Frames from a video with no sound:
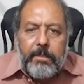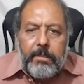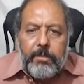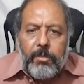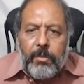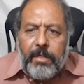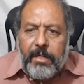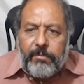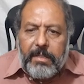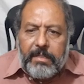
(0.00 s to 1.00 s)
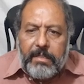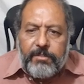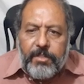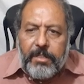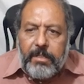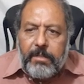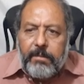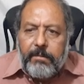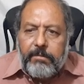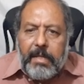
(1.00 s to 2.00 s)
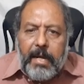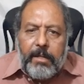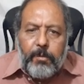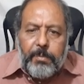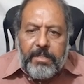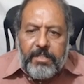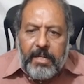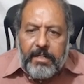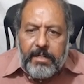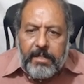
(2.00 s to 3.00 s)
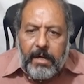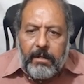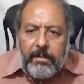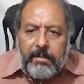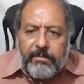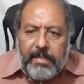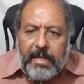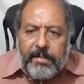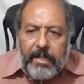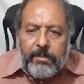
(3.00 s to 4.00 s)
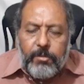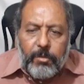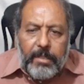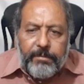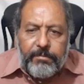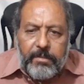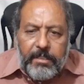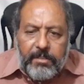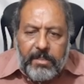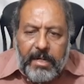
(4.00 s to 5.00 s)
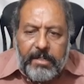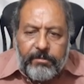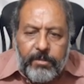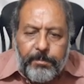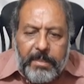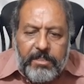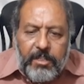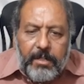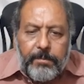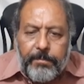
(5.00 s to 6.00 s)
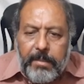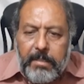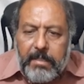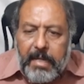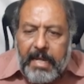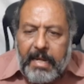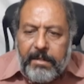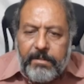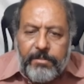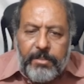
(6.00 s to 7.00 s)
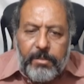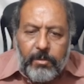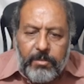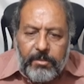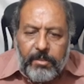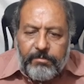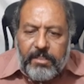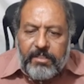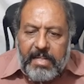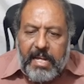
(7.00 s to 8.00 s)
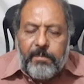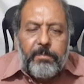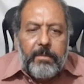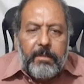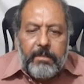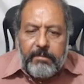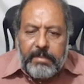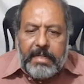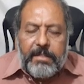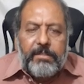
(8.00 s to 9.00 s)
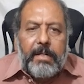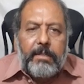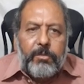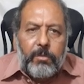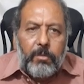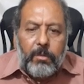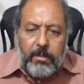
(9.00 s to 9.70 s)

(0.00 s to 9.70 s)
So here one can see the alopecia areata that also gives this kind of the picture, and xerosis of the scalp that is also